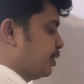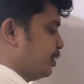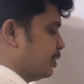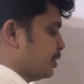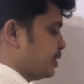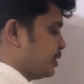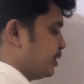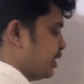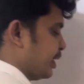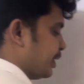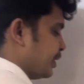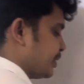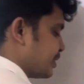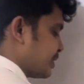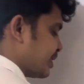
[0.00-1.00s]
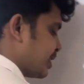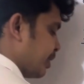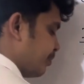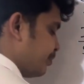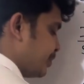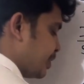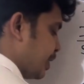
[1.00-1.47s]
that is
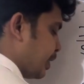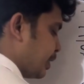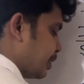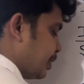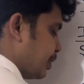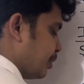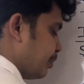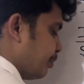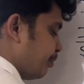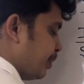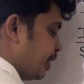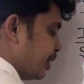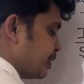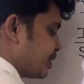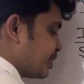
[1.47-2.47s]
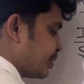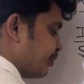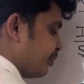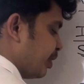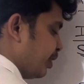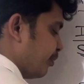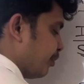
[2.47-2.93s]
subject plus
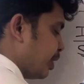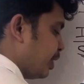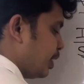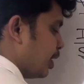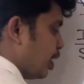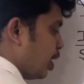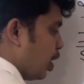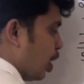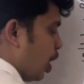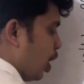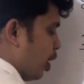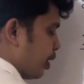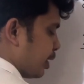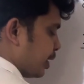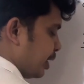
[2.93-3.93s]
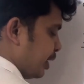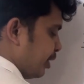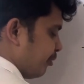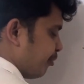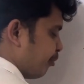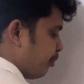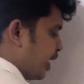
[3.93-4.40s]
v1, or
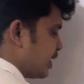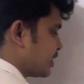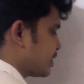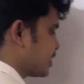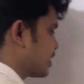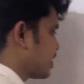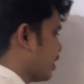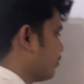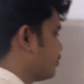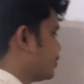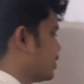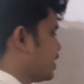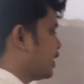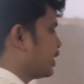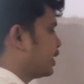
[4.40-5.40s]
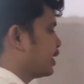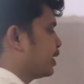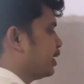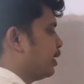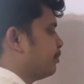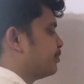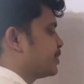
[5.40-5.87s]
if my subject
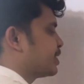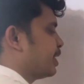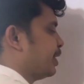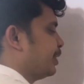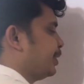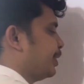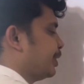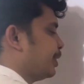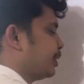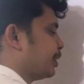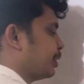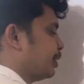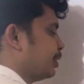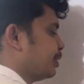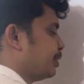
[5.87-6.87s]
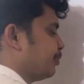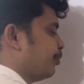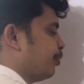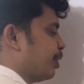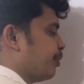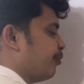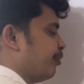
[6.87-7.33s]
comes under
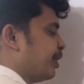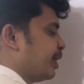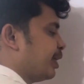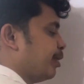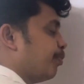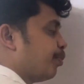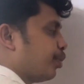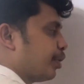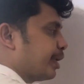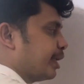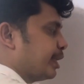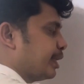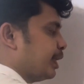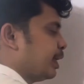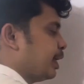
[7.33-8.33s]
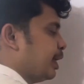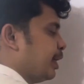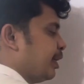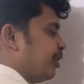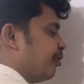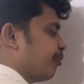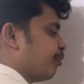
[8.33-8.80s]
one very important thing,
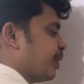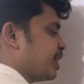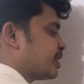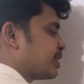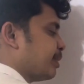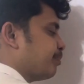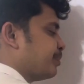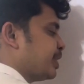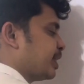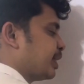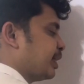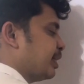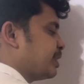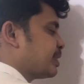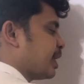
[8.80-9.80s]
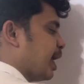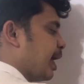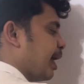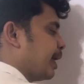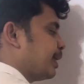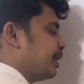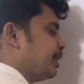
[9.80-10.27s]
if my subject is
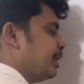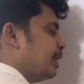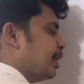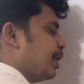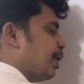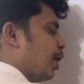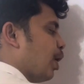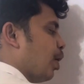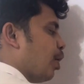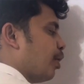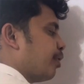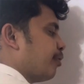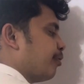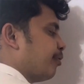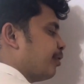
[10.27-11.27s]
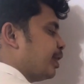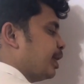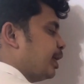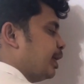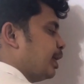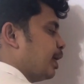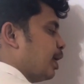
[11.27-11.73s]
I or
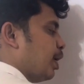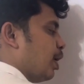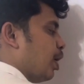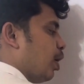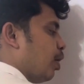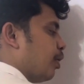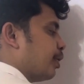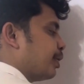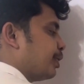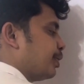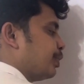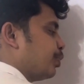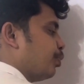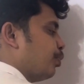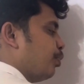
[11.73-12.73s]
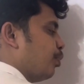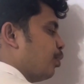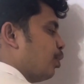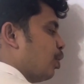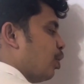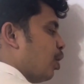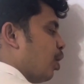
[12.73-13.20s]
we or you
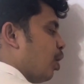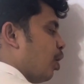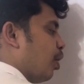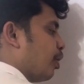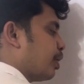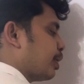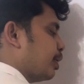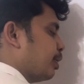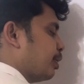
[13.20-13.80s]
or